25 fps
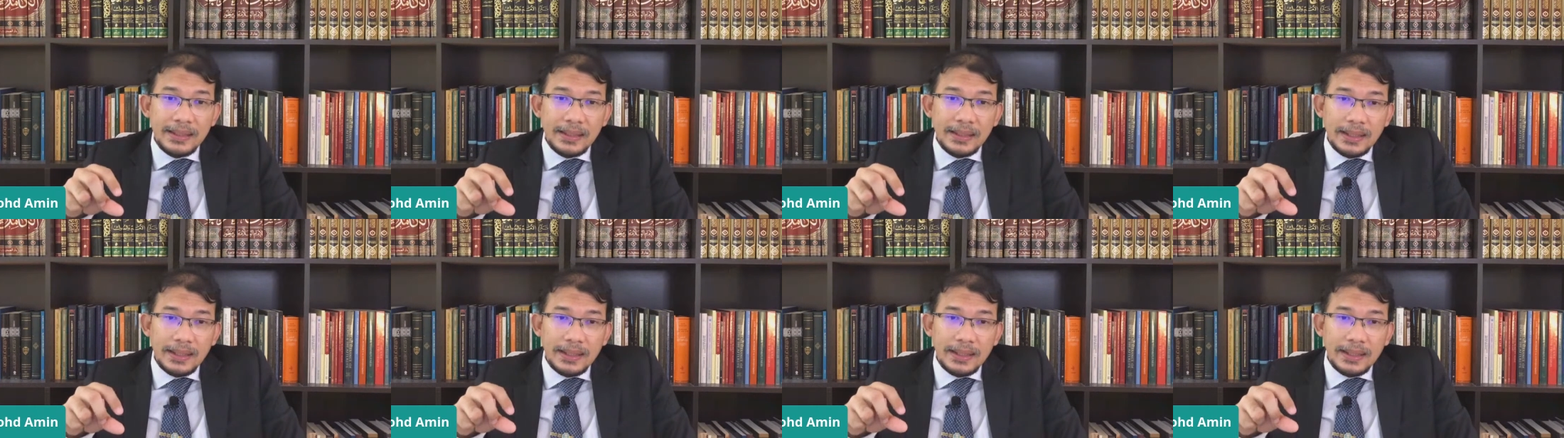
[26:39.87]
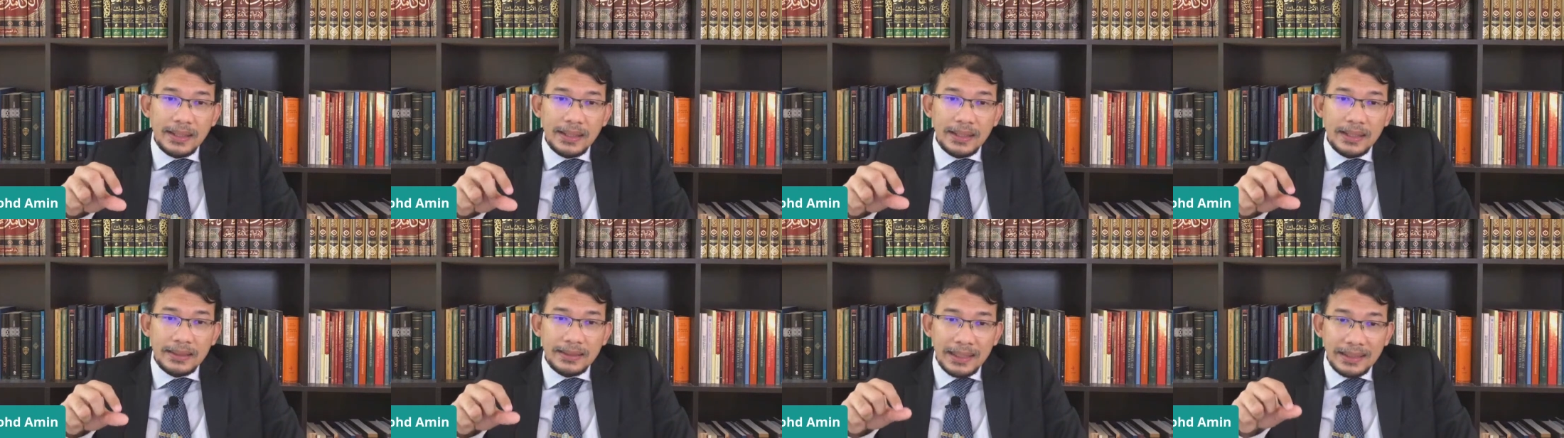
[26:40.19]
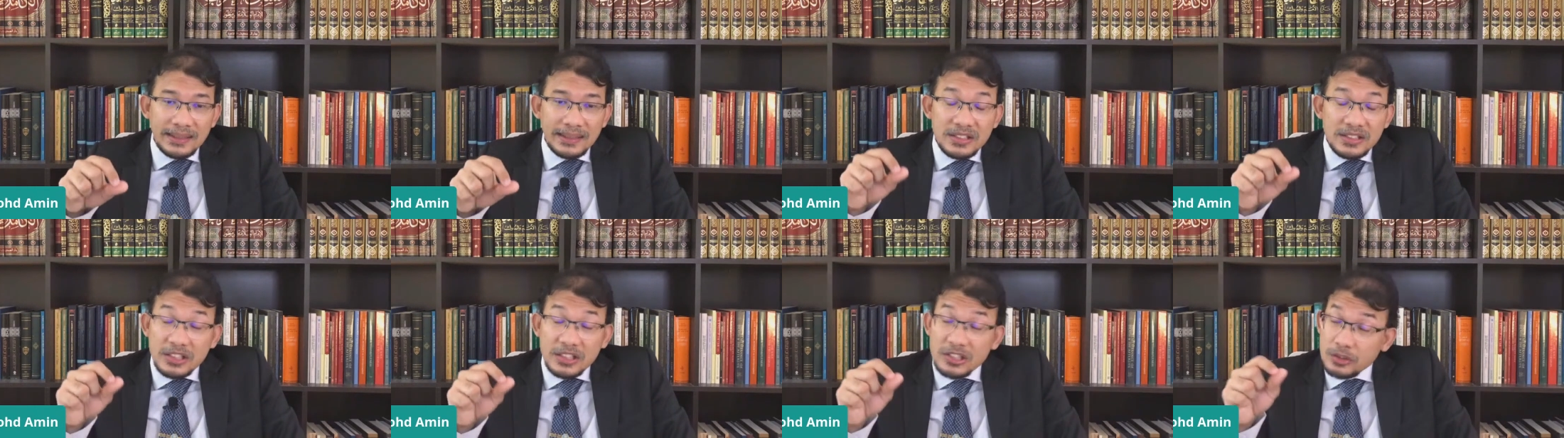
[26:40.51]

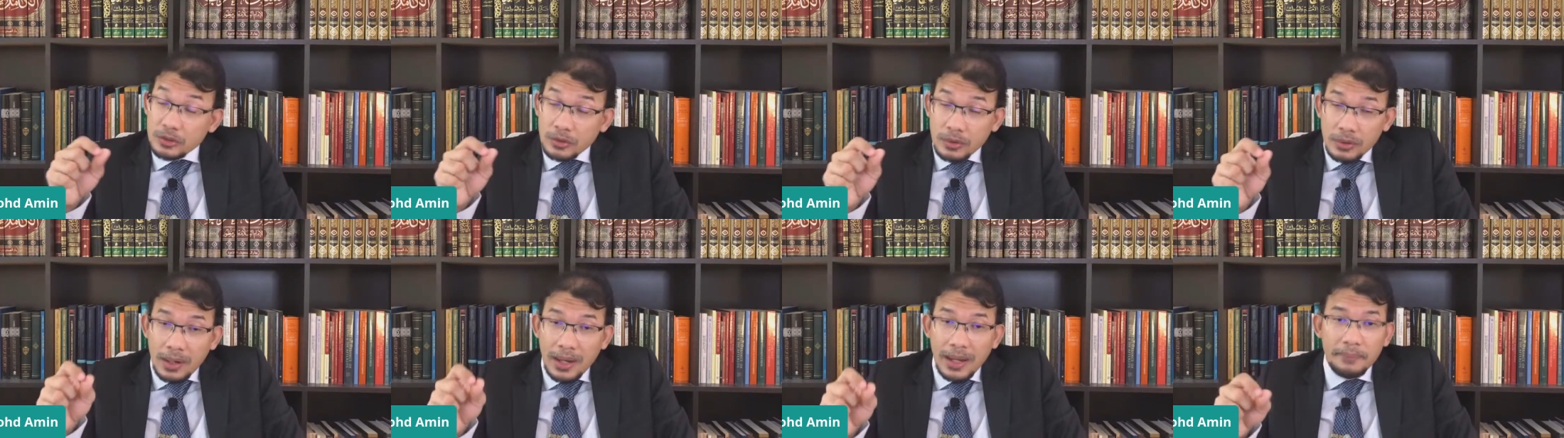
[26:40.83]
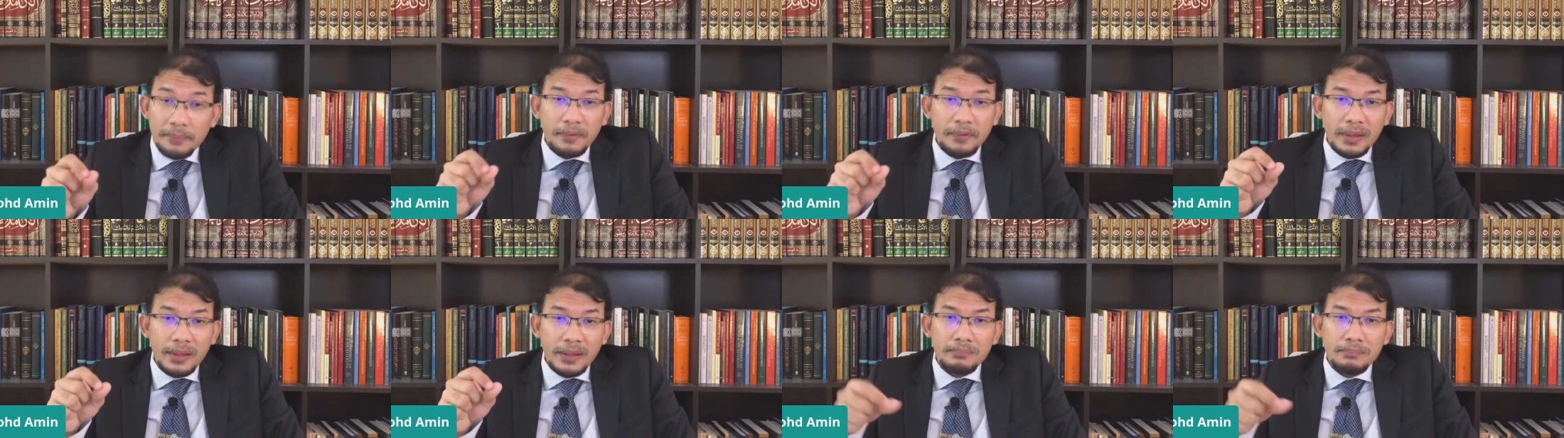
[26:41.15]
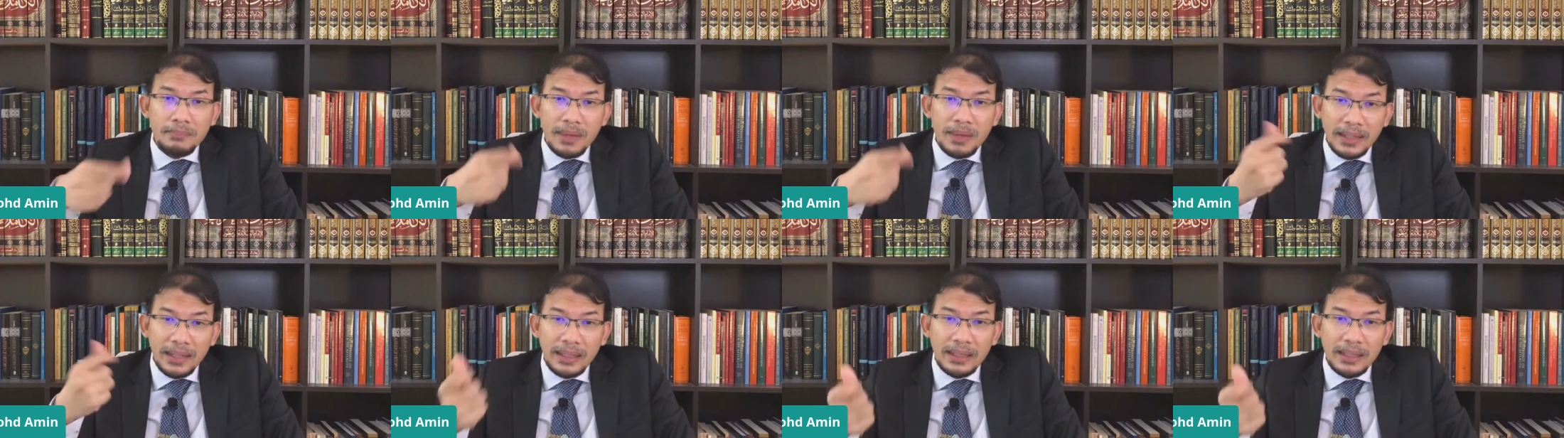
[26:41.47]
that is described
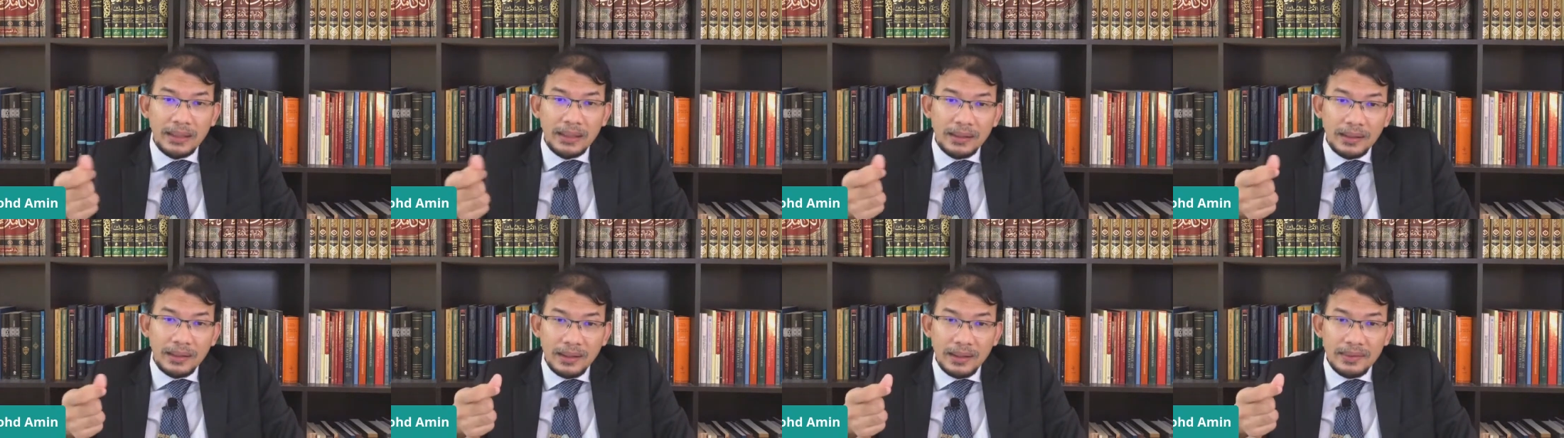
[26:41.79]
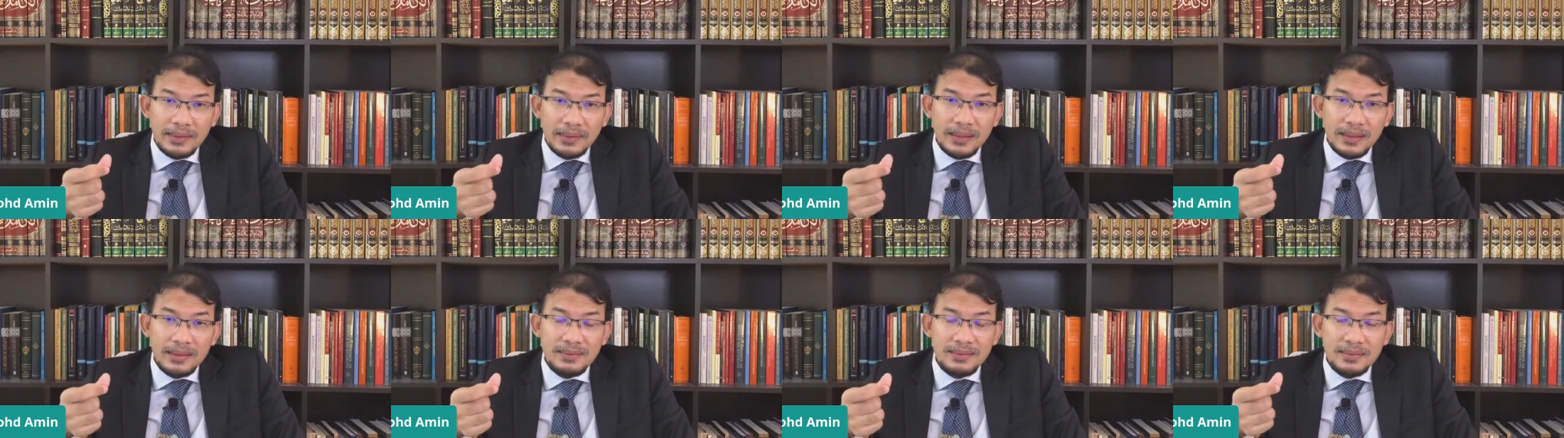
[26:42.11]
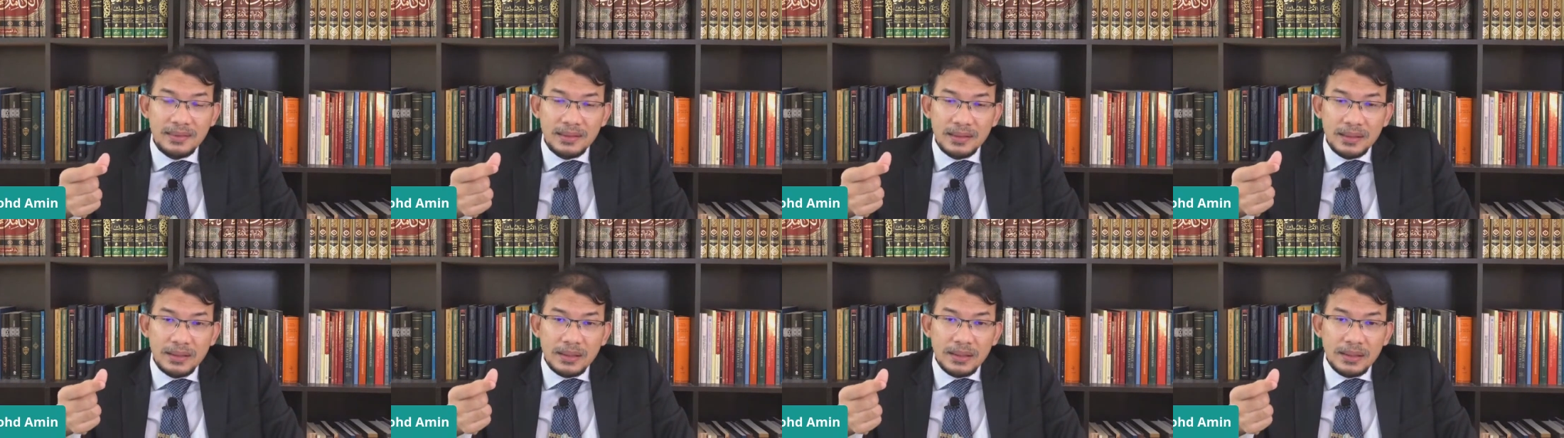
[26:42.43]
in many hadith,